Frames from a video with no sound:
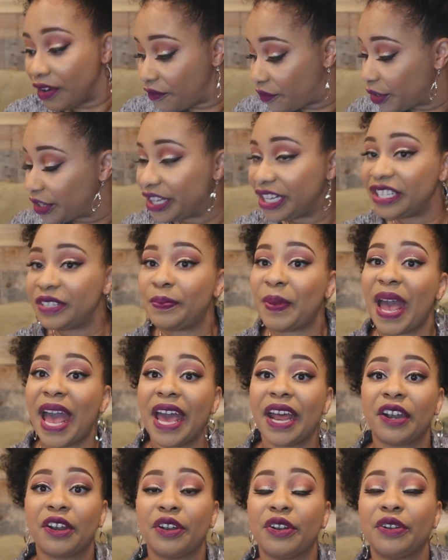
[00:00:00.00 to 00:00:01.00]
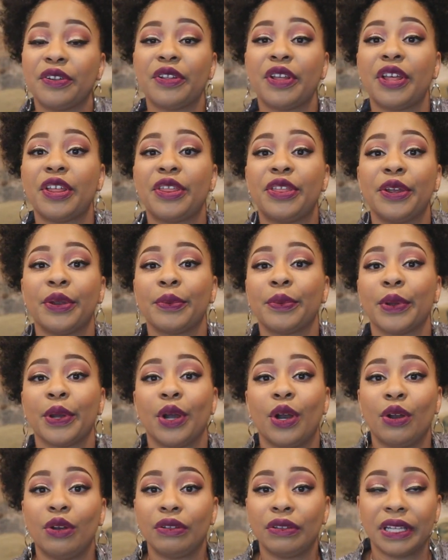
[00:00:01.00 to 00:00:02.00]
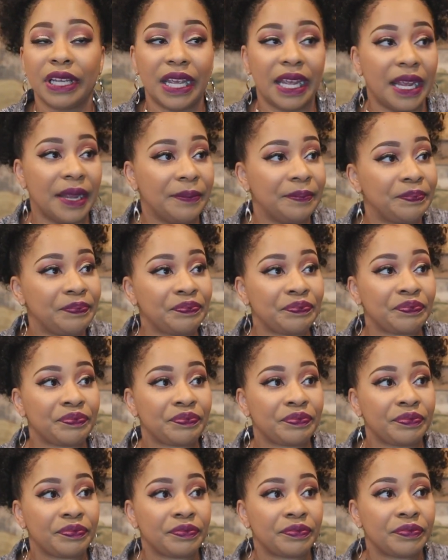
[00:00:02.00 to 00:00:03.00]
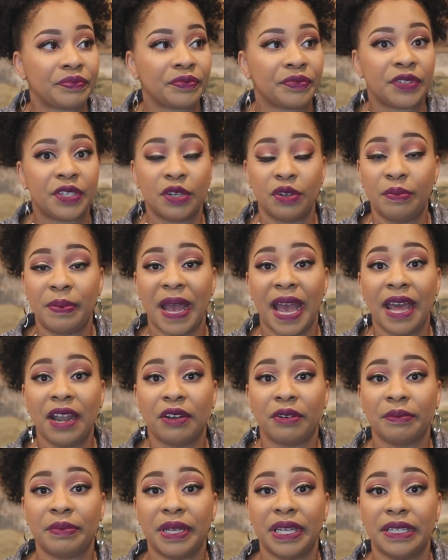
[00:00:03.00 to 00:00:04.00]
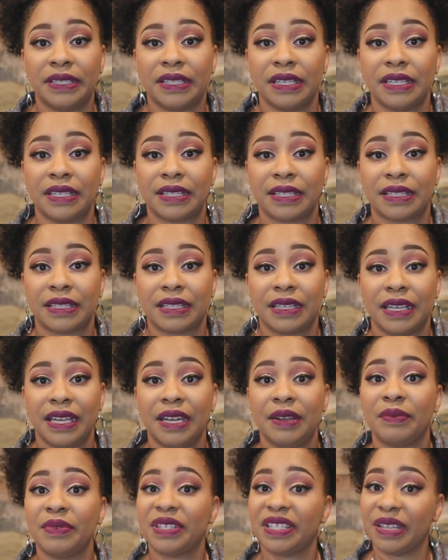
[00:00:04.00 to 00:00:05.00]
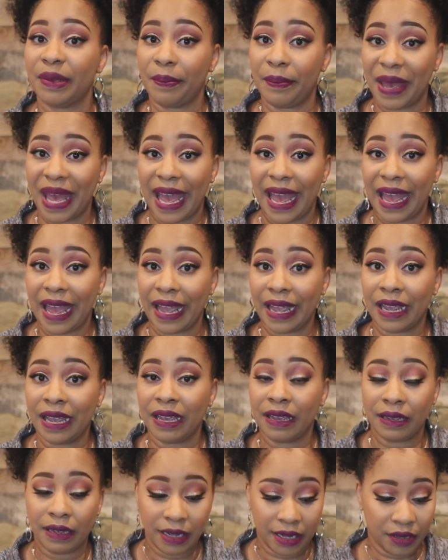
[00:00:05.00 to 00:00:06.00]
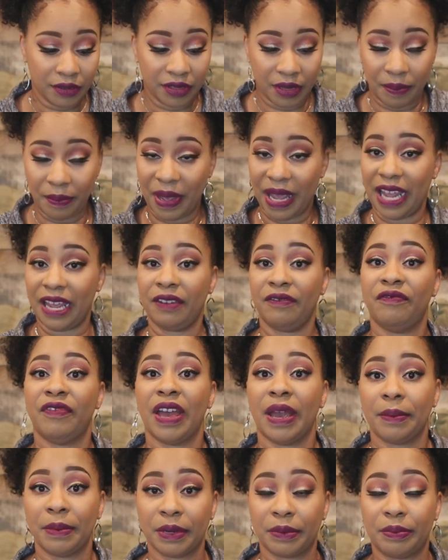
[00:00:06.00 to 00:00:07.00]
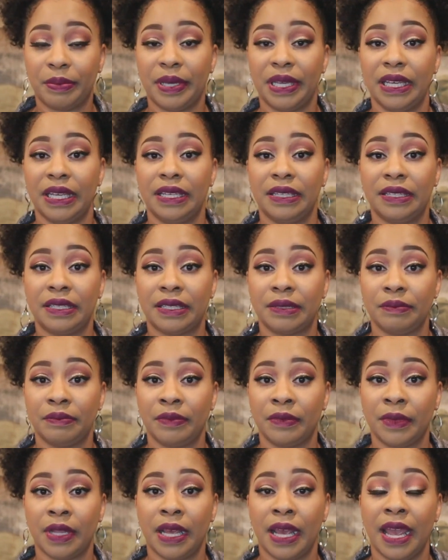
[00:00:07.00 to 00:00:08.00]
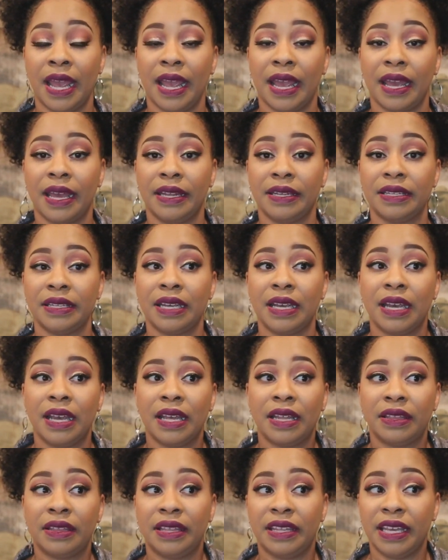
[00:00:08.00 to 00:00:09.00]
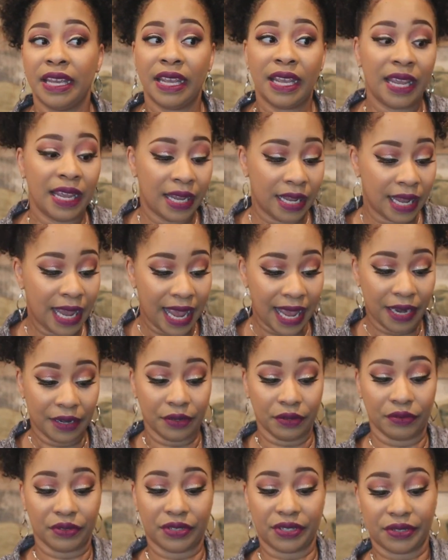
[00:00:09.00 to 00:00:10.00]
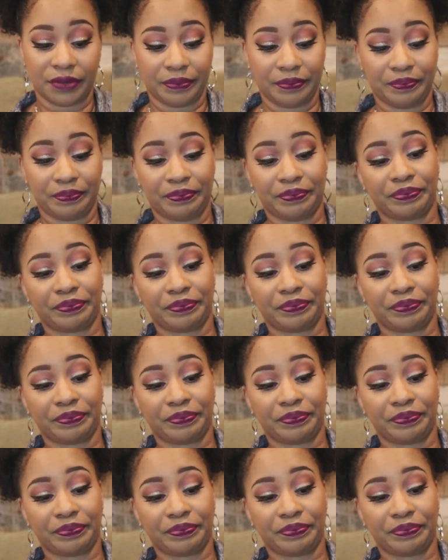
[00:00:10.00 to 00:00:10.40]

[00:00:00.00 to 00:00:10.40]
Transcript: For this pattern, there were only two pattern pieces, and it was the bag, the main fabric piece, and the handles,